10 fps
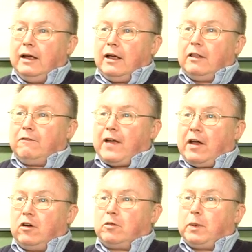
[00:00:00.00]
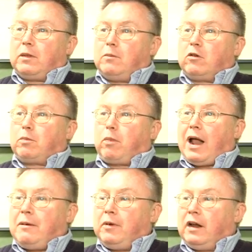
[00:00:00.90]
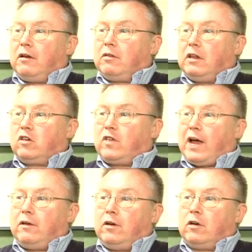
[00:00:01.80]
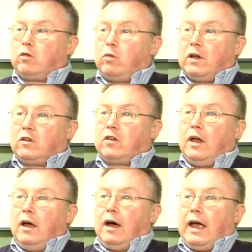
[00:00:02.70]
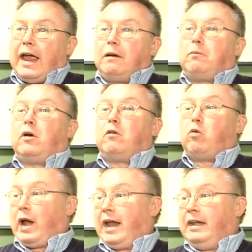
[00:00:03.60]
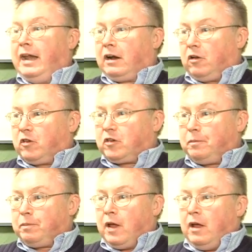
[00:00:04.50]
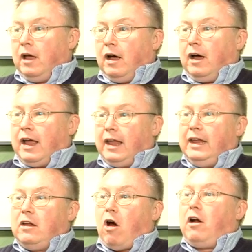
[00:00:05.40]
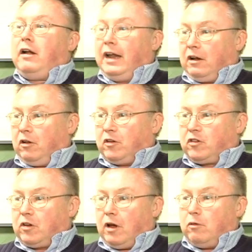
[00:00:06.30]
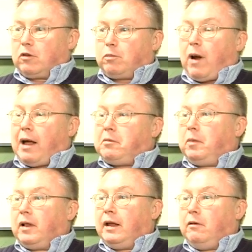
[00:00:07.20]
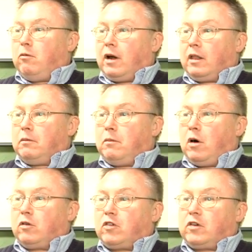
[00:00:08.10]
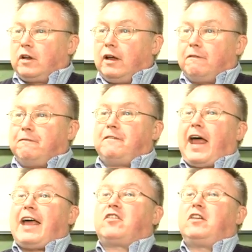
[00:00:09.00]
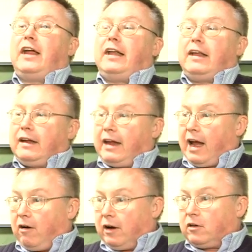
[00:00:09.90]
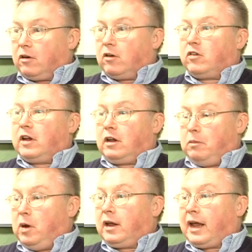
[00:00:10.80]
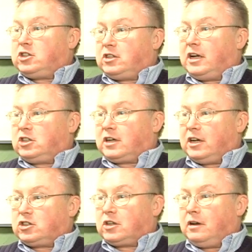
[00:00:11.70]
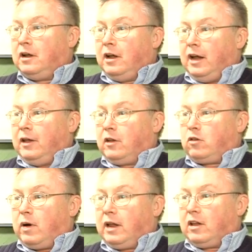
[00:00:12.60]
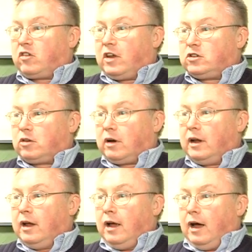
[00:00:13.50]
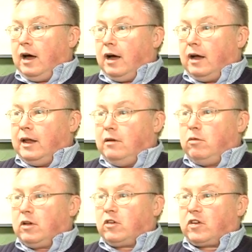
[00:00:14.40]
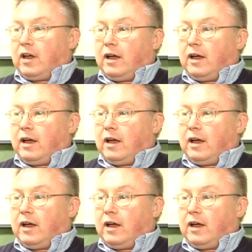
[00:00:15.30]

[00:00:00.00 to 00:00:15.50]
the founders, but the most prominent of these founders was Egbert Ray Nichols. E.R. Nichols was probably one of the most fascinating characters in communication education in the 20th century. He was